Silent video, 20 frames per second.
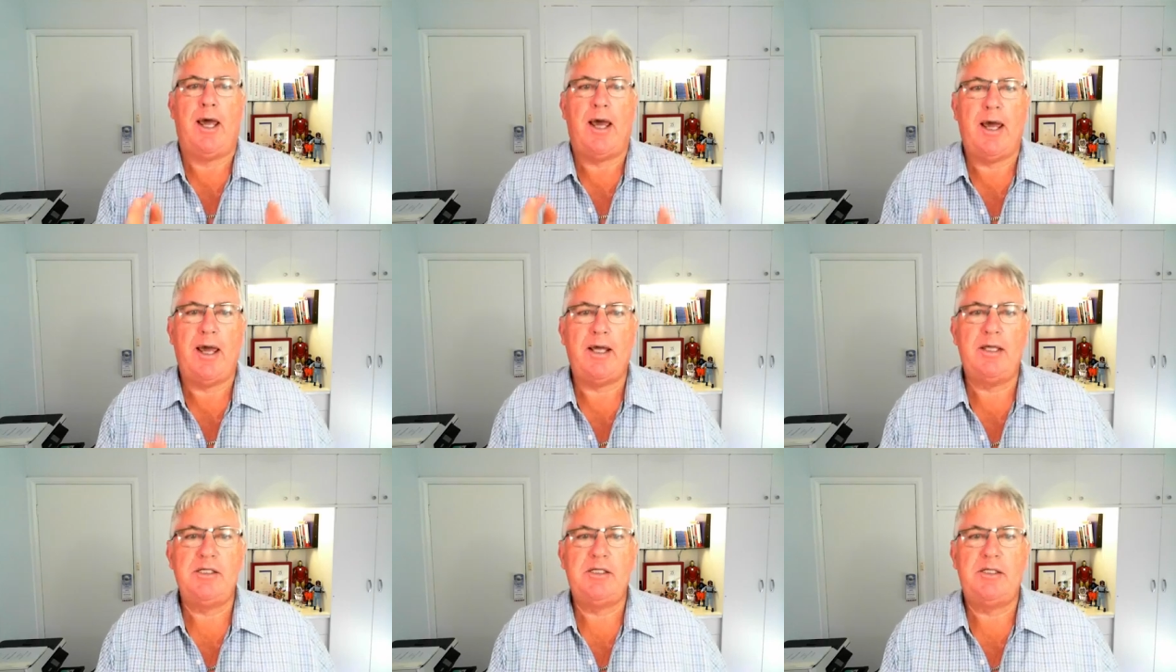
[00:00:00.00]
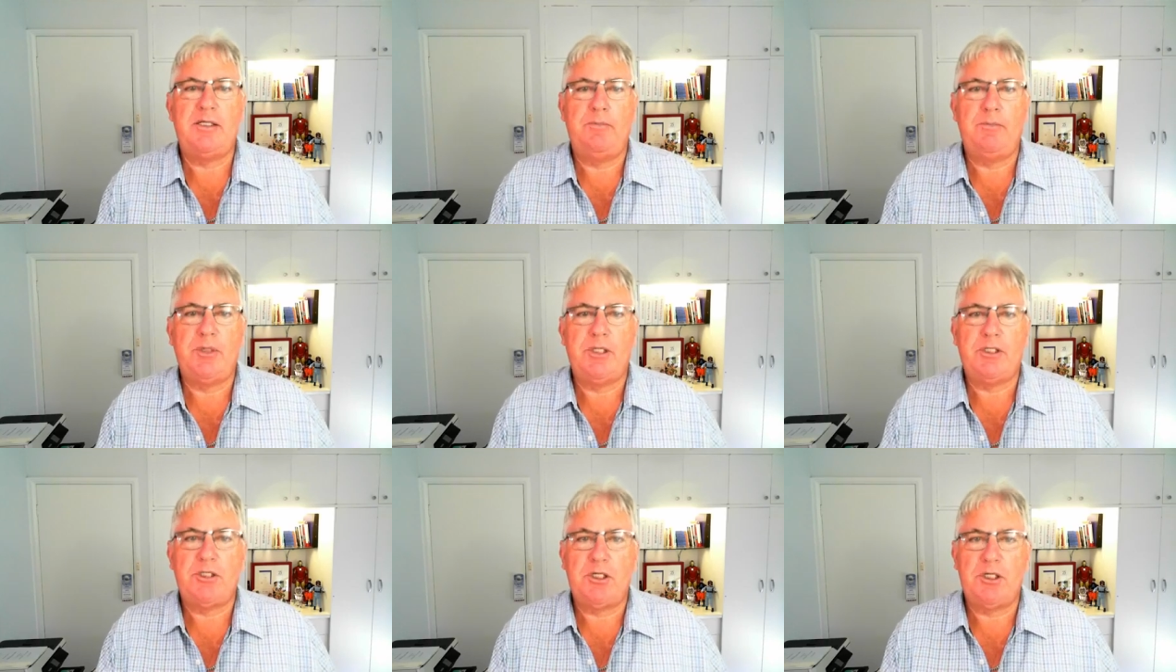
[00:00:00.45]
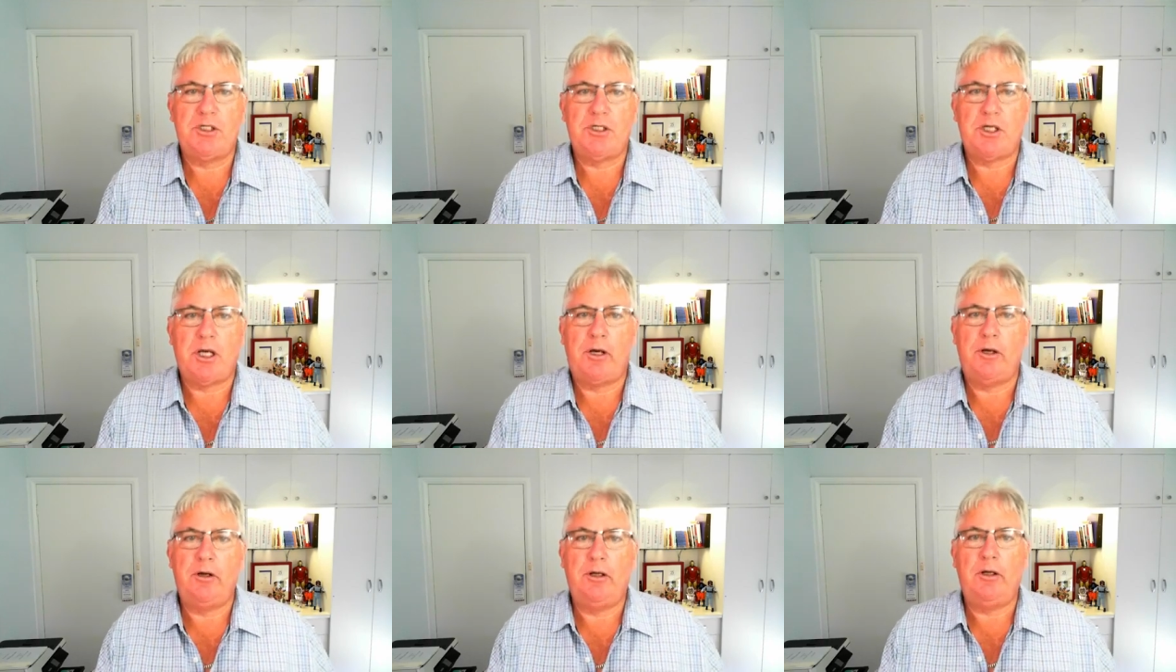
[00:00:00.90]
As the business
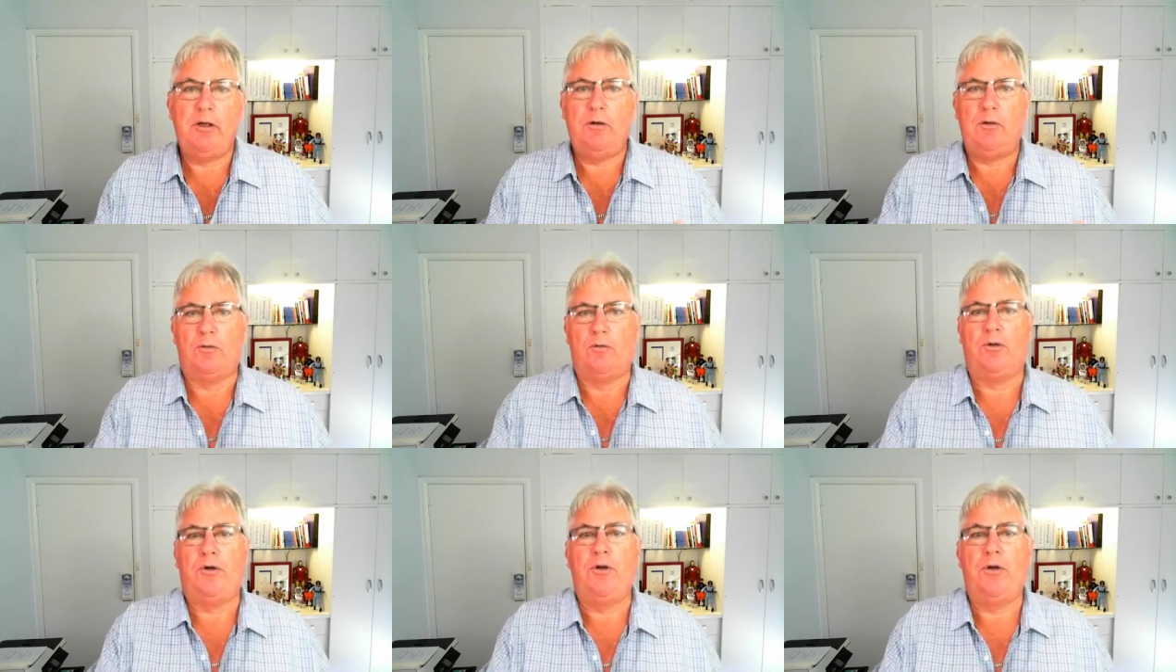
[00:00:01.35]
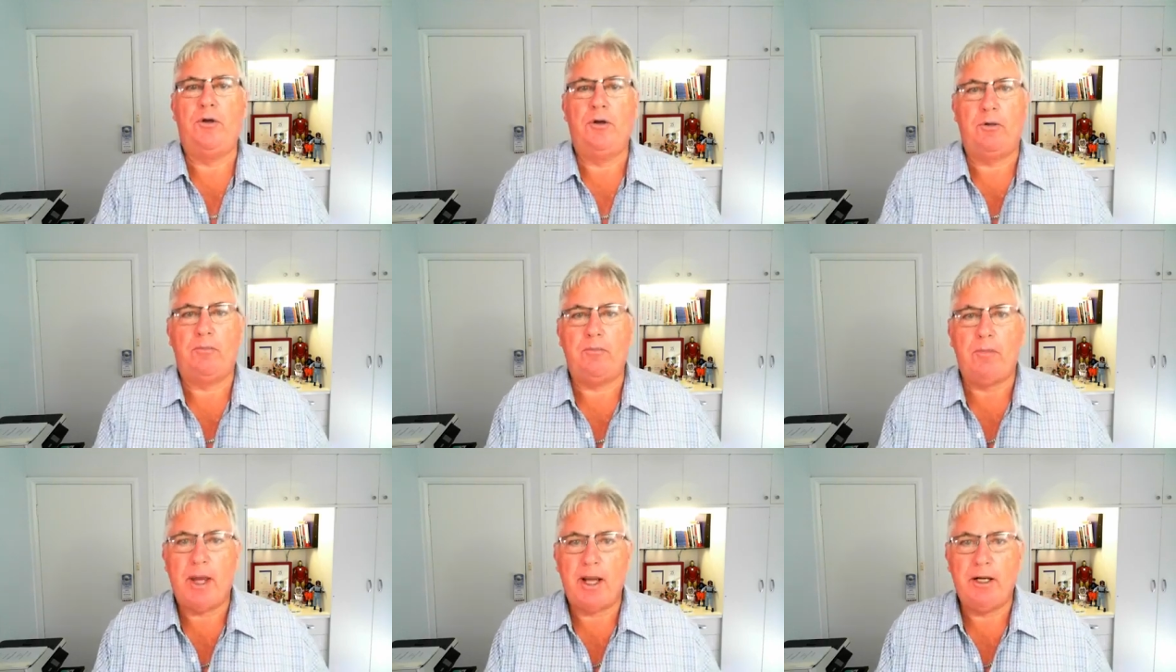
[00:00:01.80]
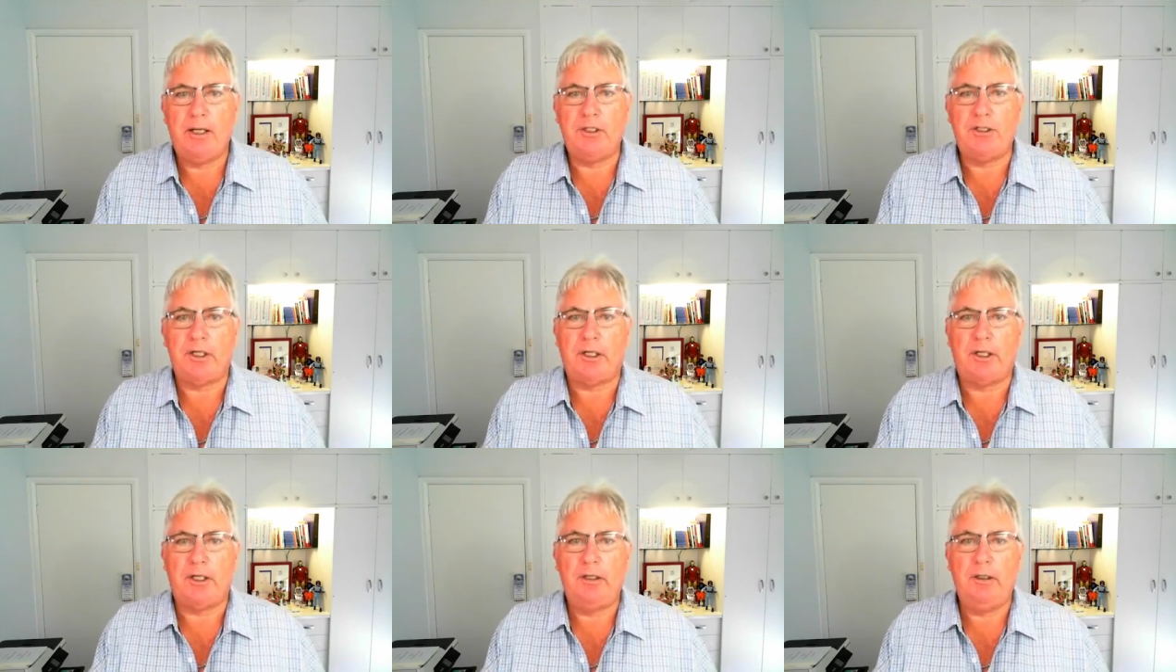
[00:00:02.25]
owner or unit
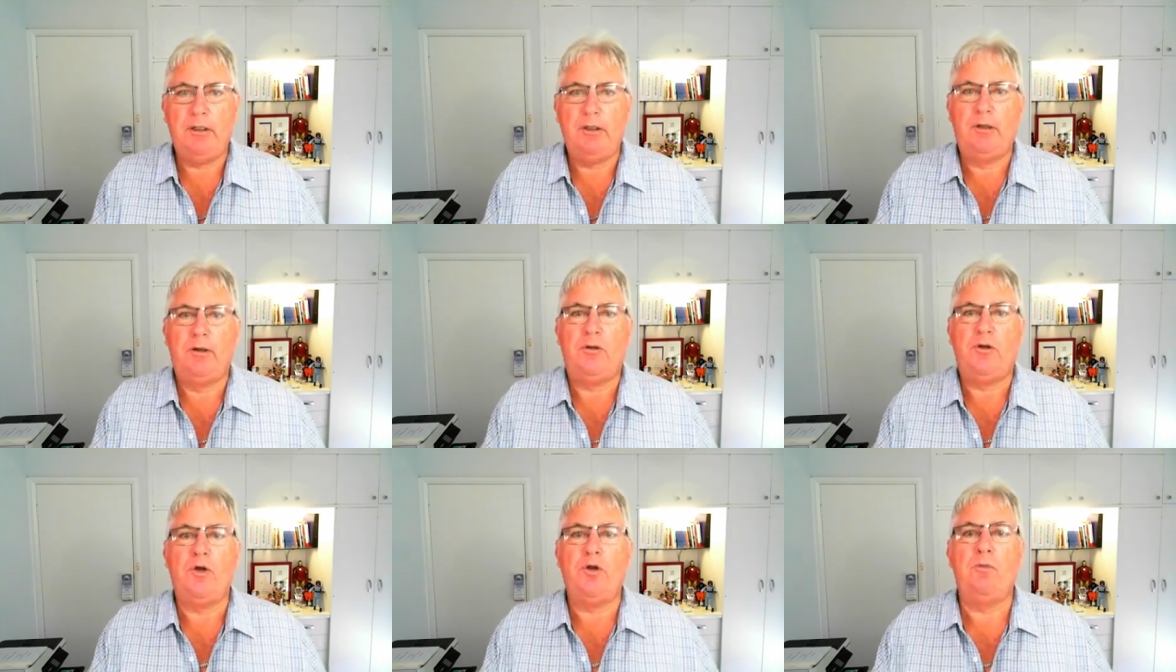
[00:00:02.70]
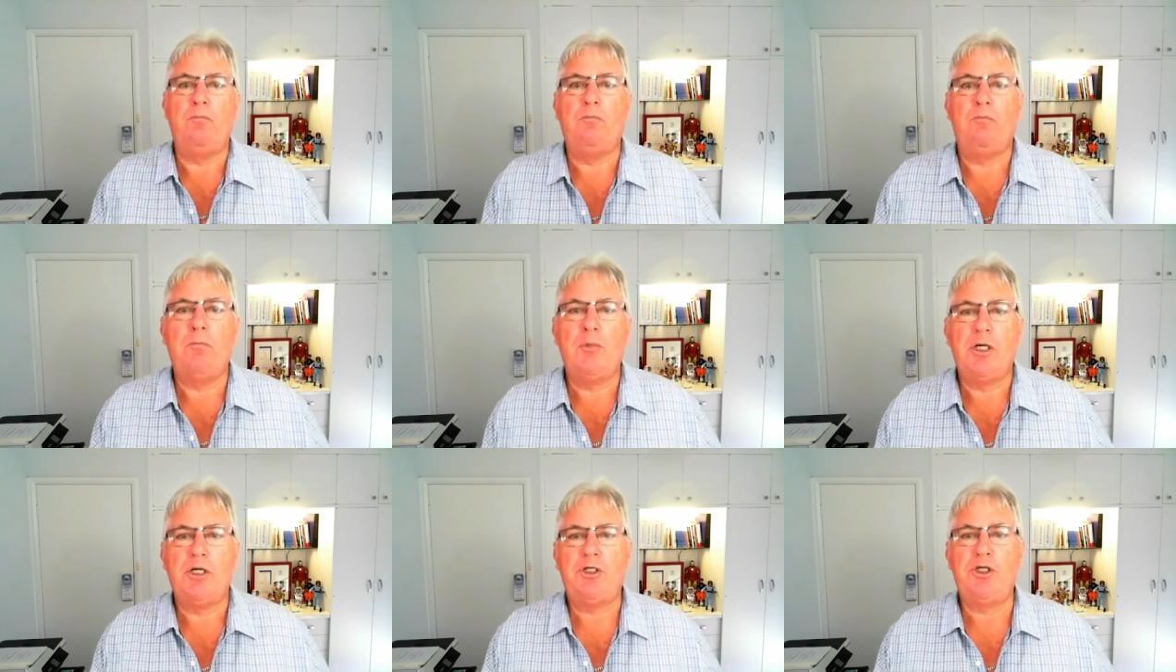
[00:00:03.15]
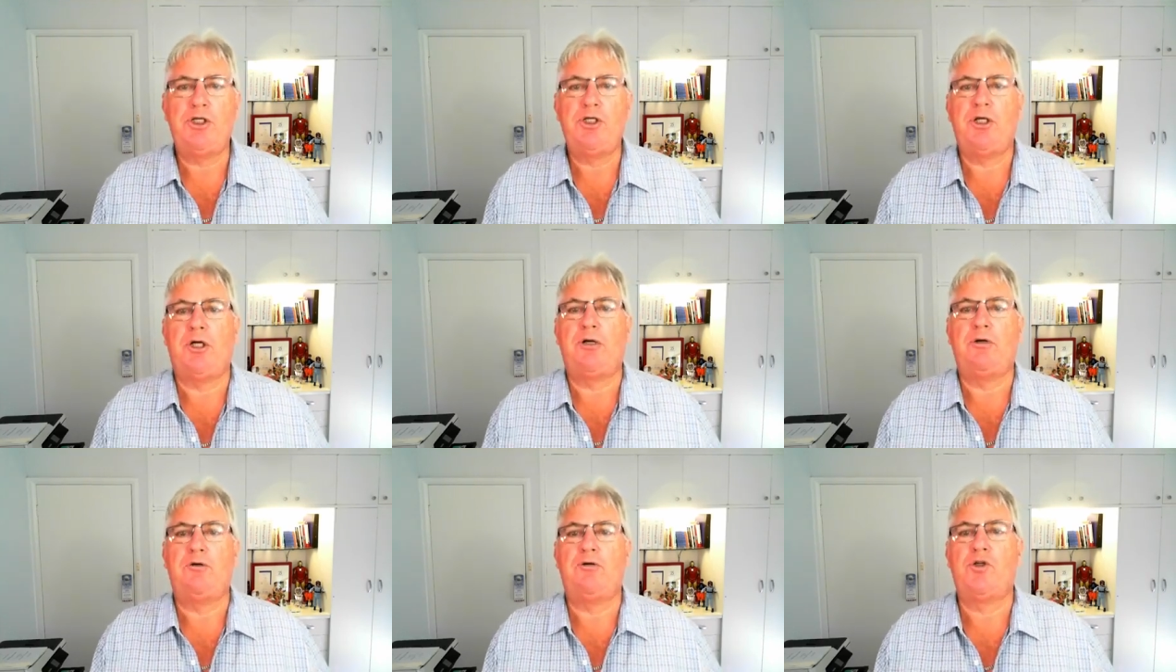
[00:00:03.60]
manager, you must
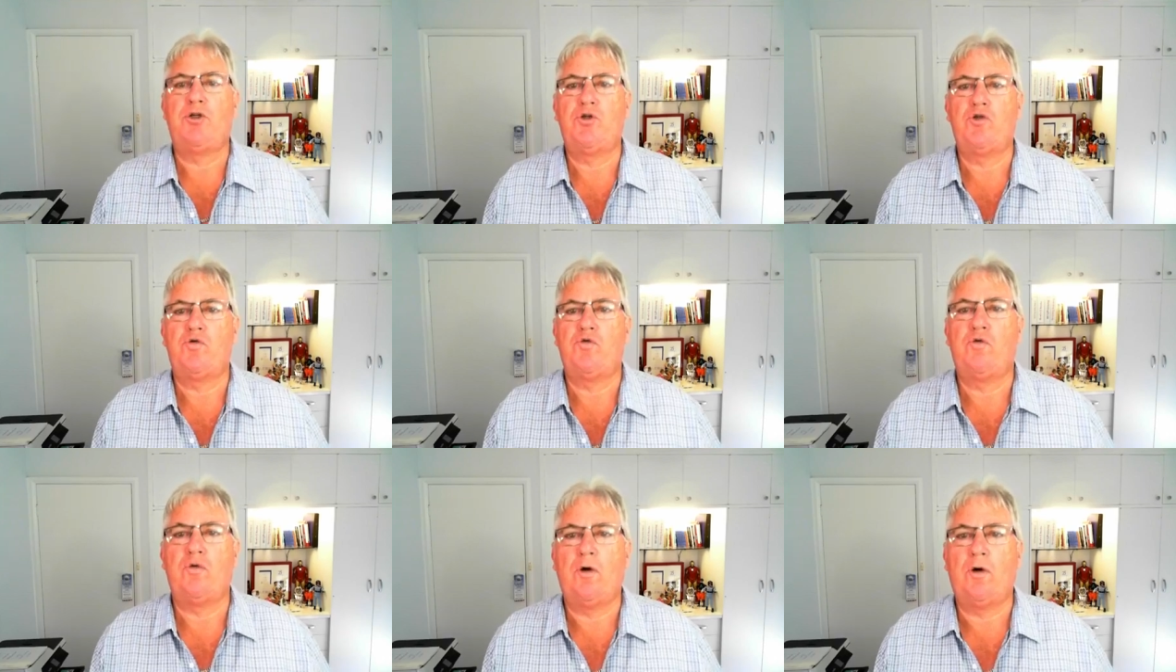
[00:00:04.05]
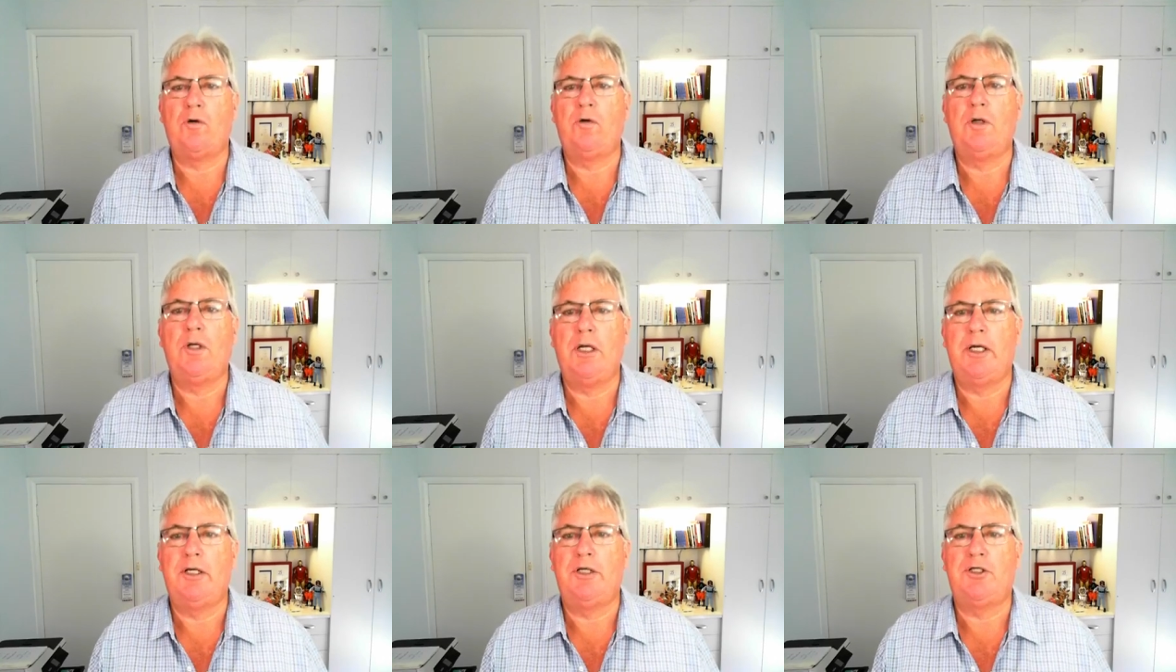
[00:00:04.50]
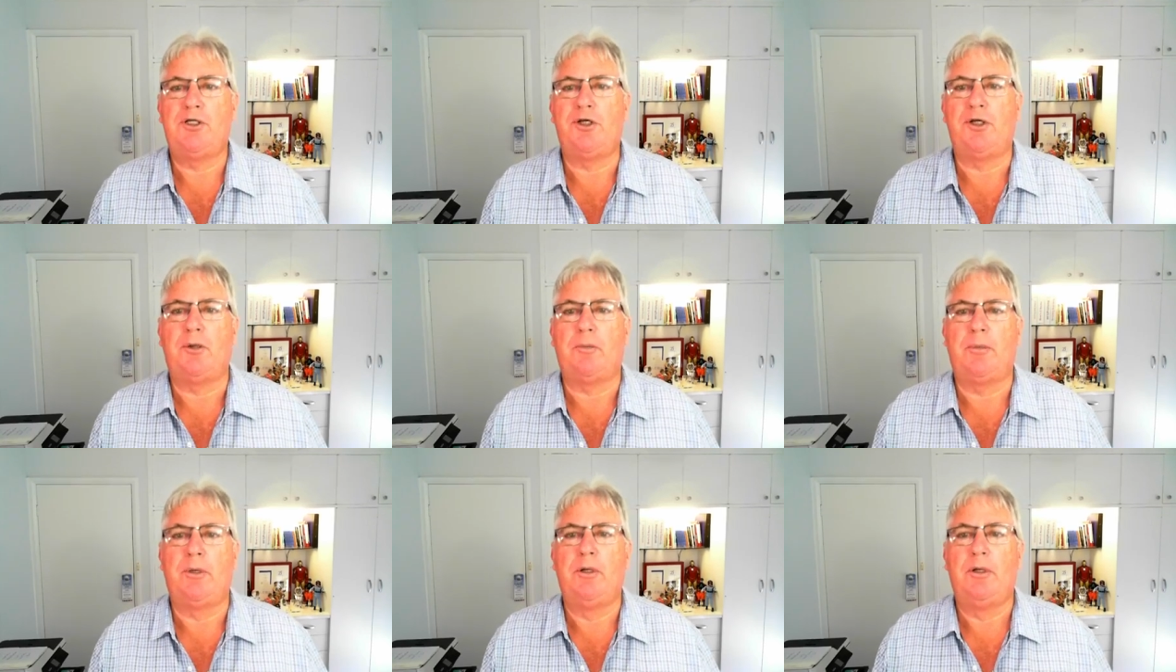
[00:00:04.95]
show strong
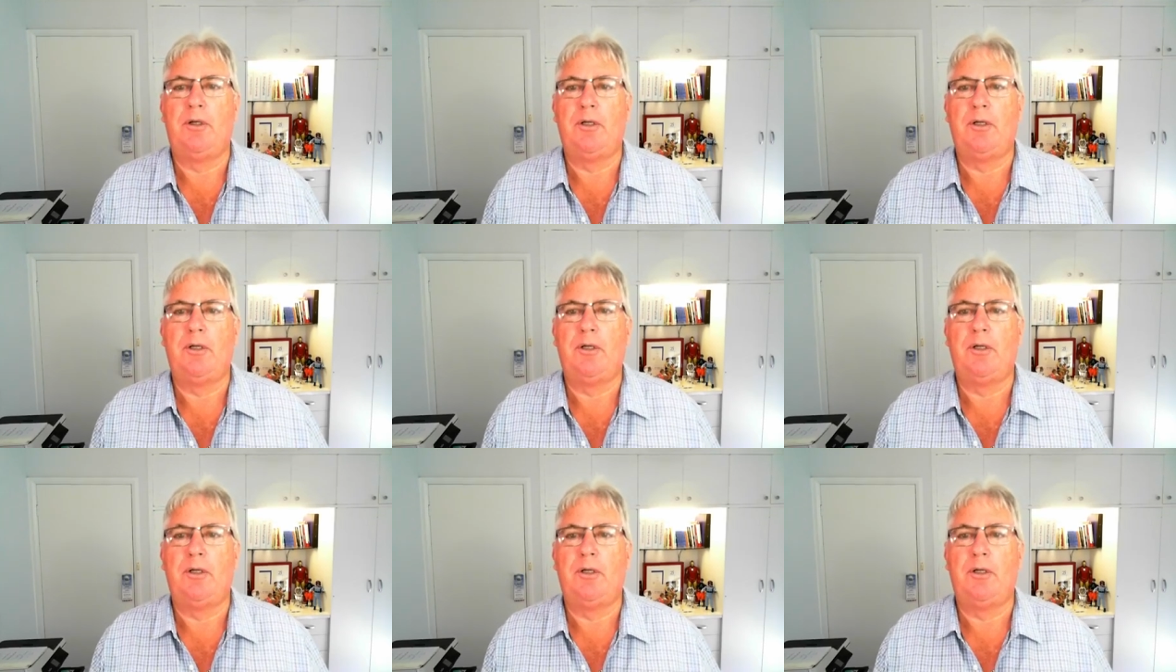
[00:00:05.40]
leadership.